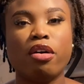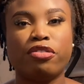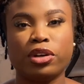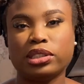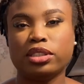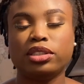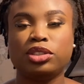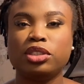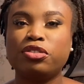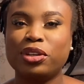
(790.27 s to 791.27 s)
further,
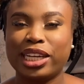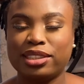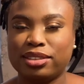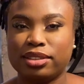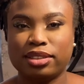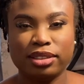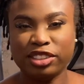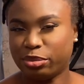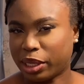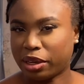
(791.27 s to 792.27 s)
do not forget to
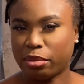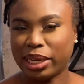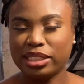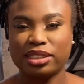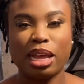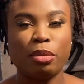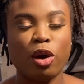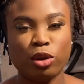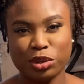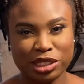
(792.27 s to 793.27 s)
give me comments. I'm
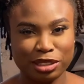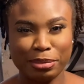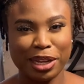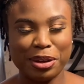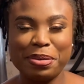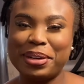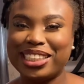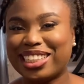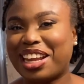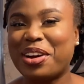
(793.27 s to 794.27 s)
always in my
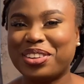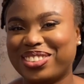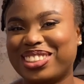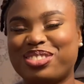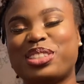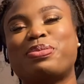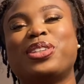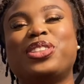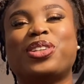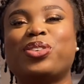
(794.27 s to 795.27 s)
comments and I always
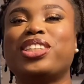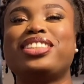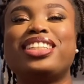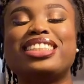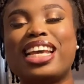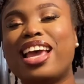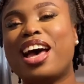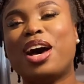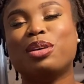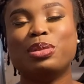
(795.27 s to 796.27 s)
respond to your questions.
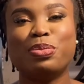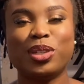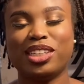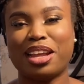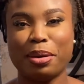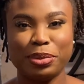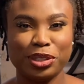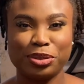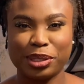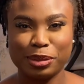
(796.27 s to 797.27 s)
I'll be more than happy
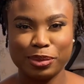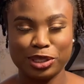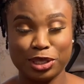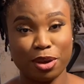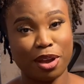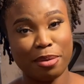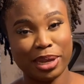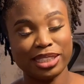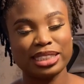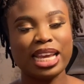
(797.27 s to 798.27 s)
to respond to your
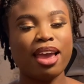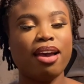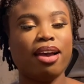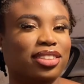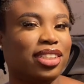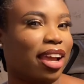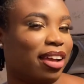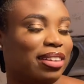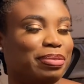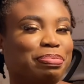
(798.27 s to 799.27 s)
comments. And yeah,